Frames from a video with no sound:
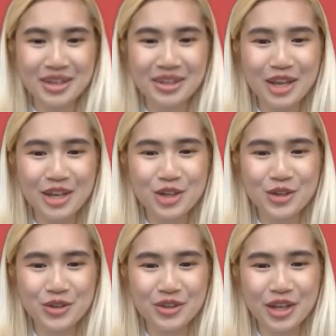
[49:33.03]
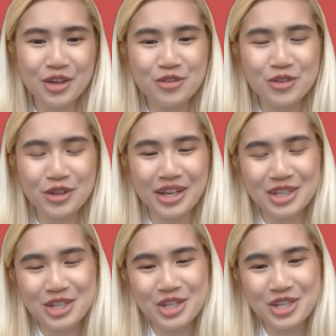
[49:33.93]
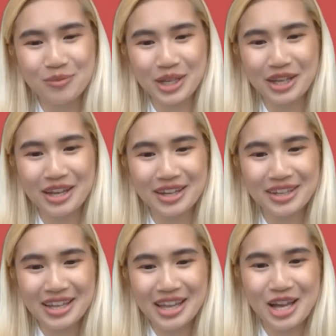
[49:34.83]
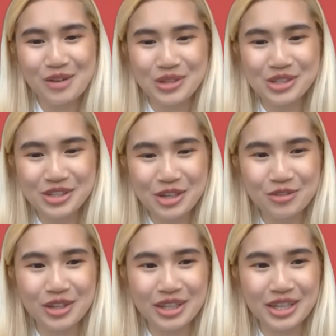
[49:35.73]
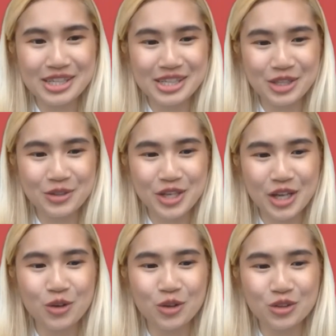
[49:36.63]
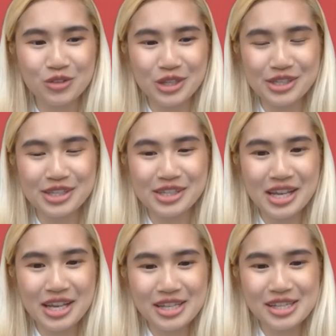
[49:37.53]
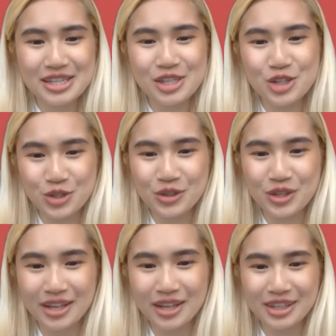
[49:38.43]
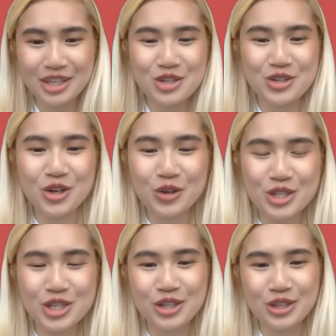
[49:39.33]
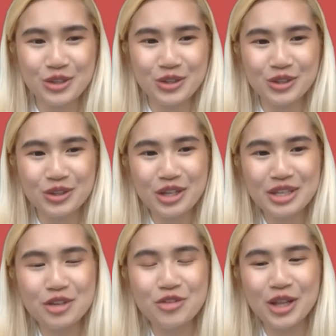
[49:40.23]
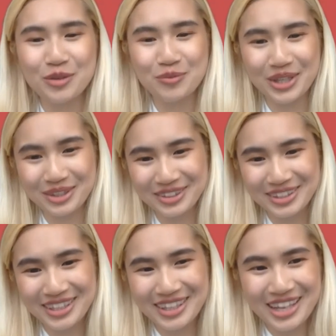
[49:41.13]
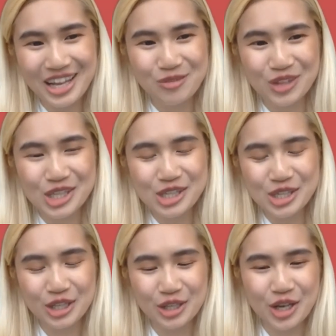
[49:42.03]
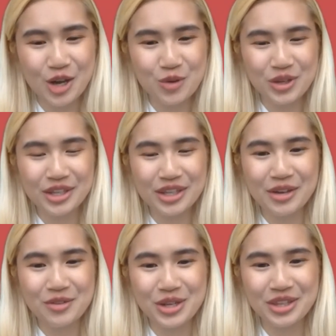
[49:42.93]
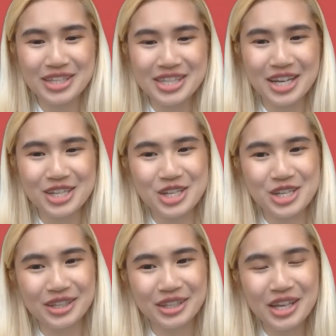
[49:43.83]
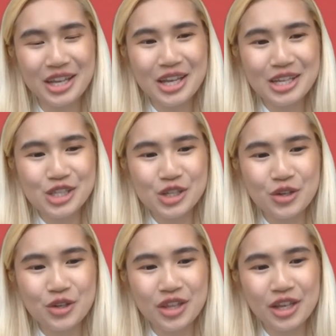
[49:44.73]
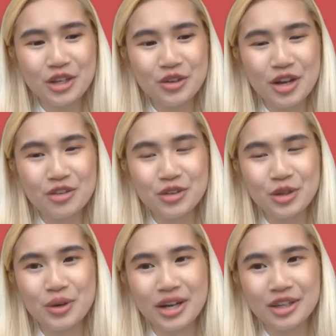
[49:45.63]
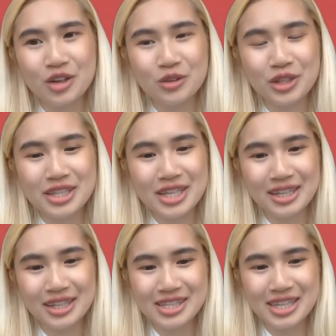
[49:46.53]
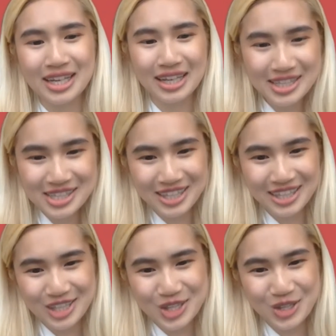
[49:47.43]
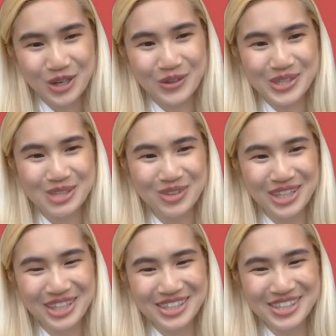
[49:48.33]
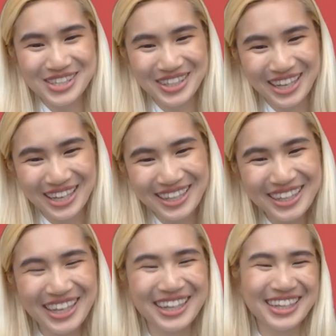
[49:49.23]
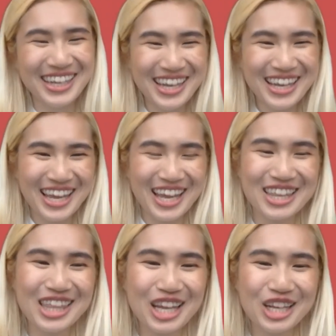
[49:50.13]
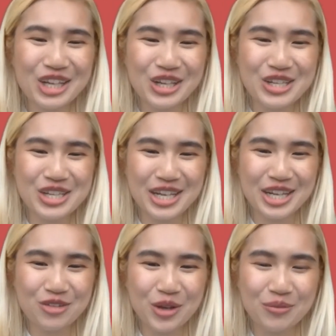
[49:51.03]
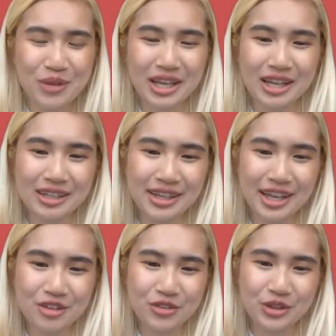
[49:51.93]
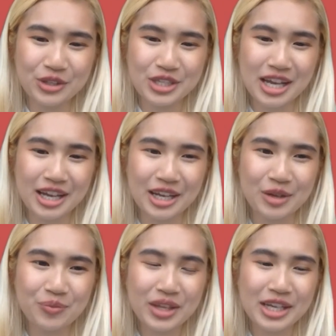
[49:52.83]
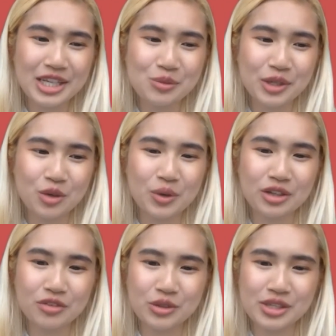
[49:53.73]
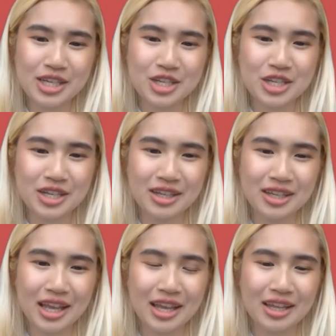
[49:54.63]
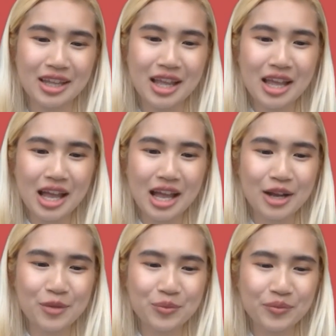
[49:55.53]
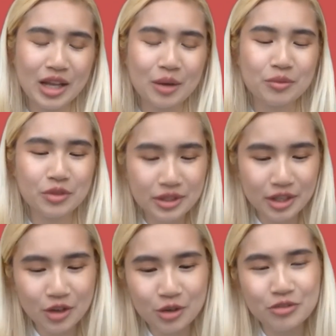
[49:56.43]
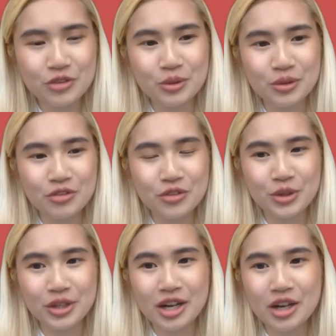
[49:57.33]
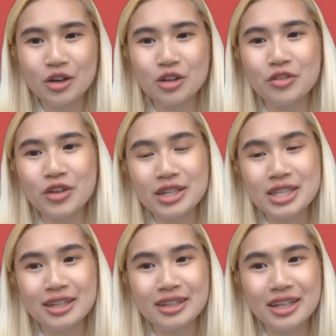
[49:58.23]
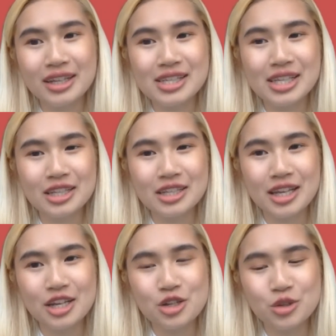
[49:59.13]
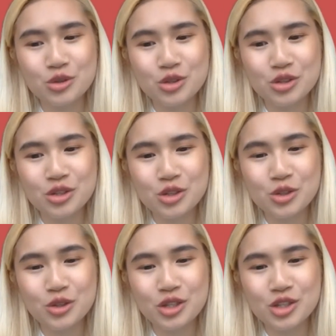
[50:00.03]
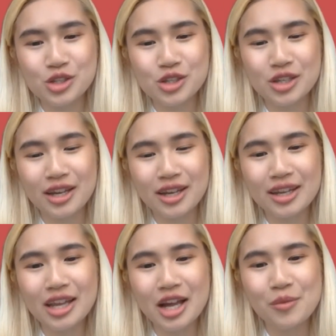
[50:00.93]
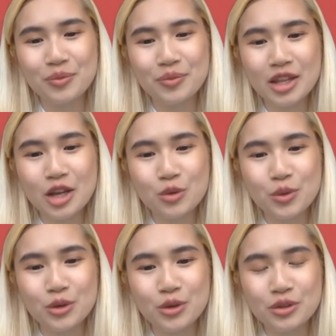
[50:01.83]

Thank you. Thank you for the addition, Megha. Um, it's definitely a skill that all of us should and need to continue developing, um, listening uh, with, with intention. So thank you, everyone, all the attendees that are listening to our speakers today. And thank you, Div and Megha, again for your time. It's been a wonderful session, and I'm, I'm really hopeful for all of our attendees and international students today um, will